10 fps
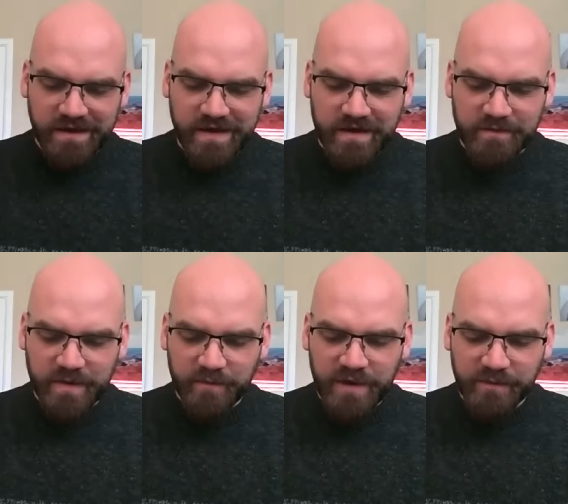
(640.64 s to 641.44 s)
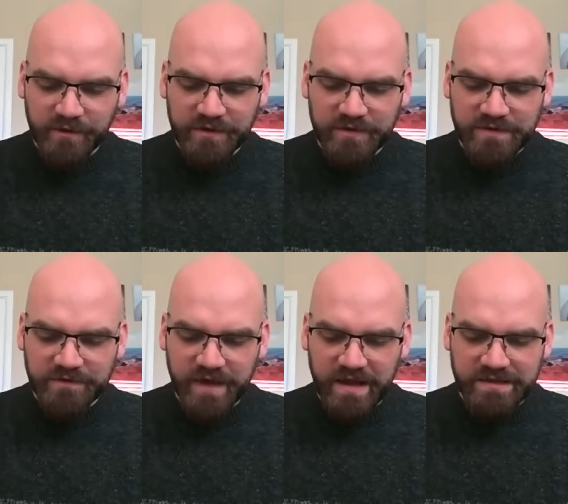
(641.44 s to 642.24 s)
um, people use
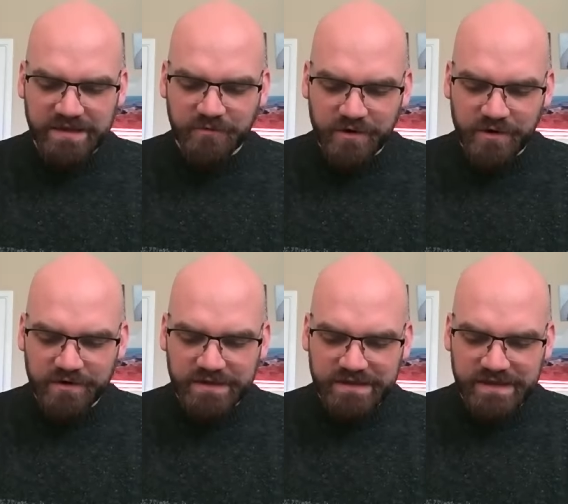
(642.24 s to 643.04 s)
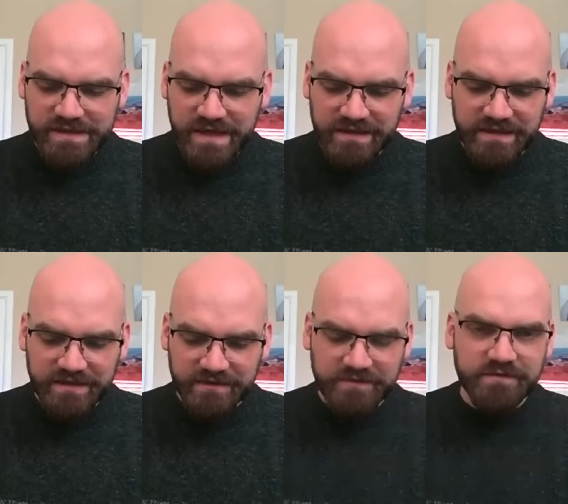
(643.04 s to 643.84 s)
fancy words to say
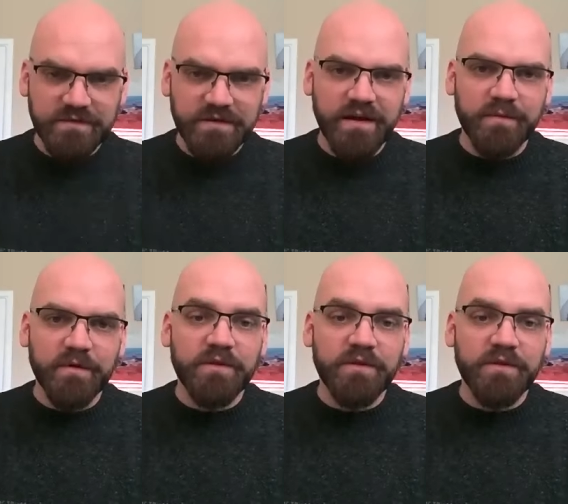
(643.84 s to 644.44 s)
little um,